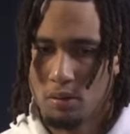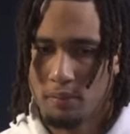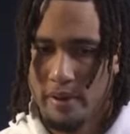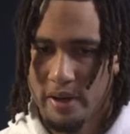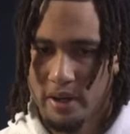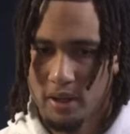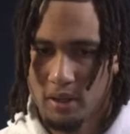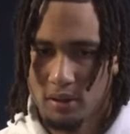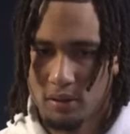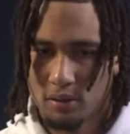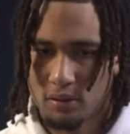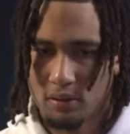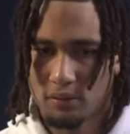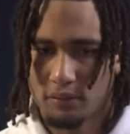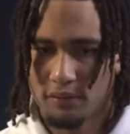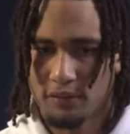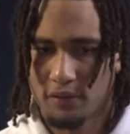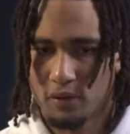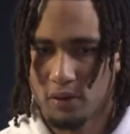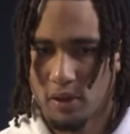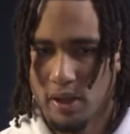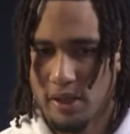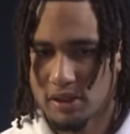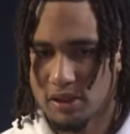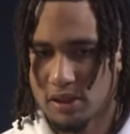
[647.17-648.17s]
make it
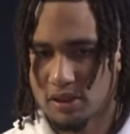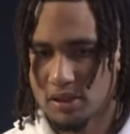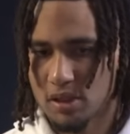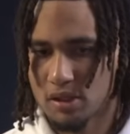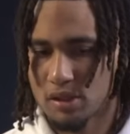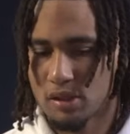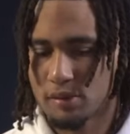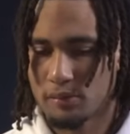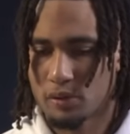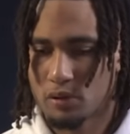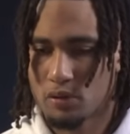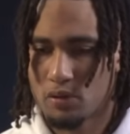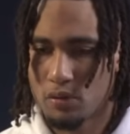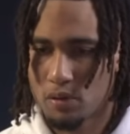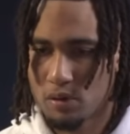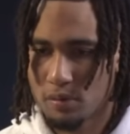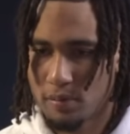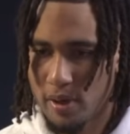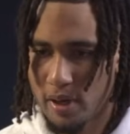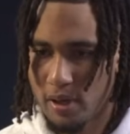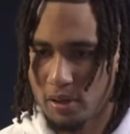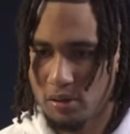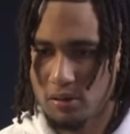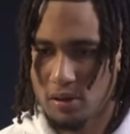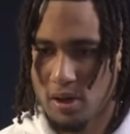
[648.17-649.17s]
feel like just because I'm the
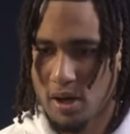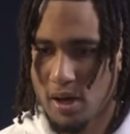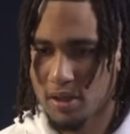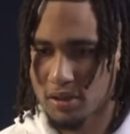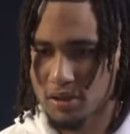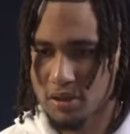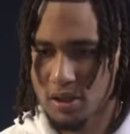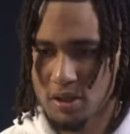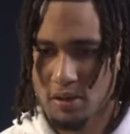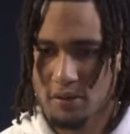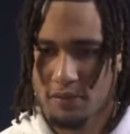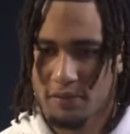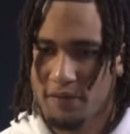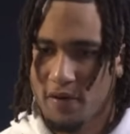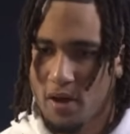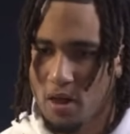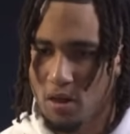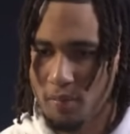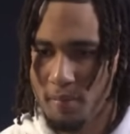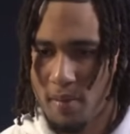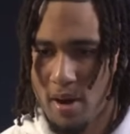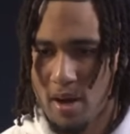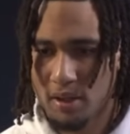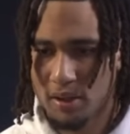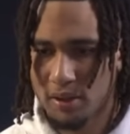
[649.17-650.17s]
quarterback, you guys gotta
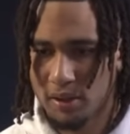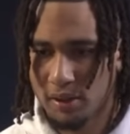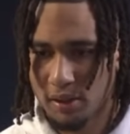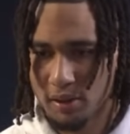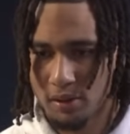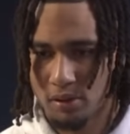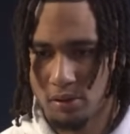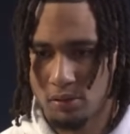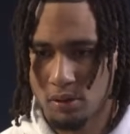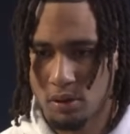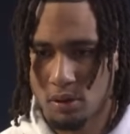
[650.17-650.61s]
follow my lead.